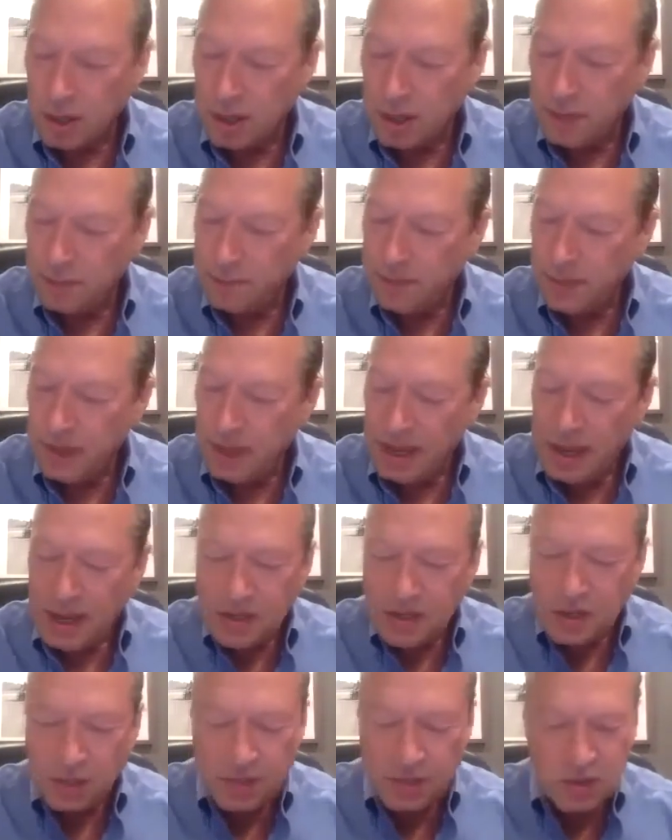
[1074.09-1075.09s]
So I'm
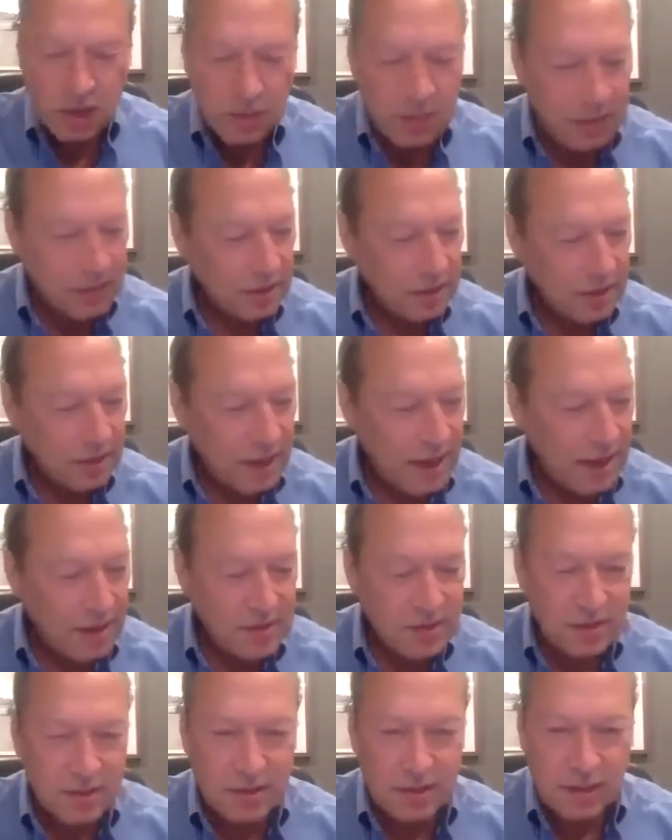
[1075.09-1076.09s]
going to talk about the
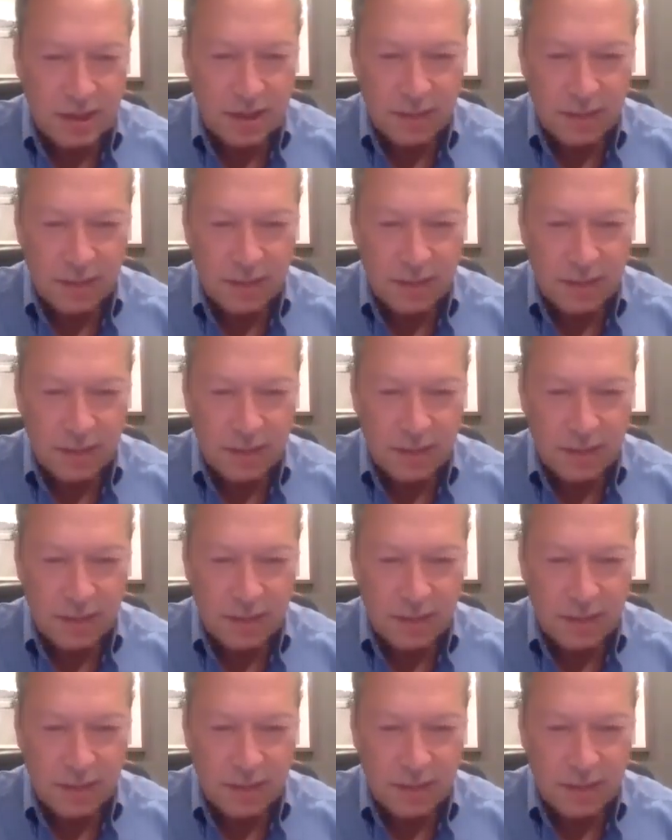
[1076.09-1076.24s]
last